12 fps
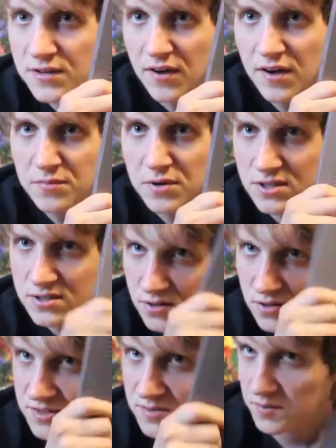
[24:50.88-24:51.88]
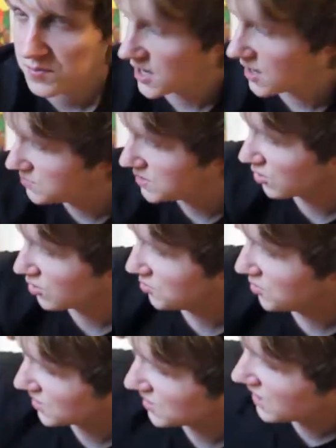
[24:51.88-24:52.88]
25 bucks, of course I'm gonna pick up
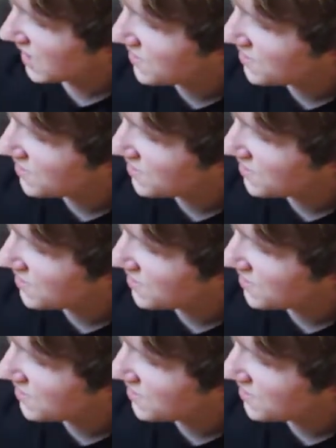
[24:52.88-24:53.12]
Jungle Book.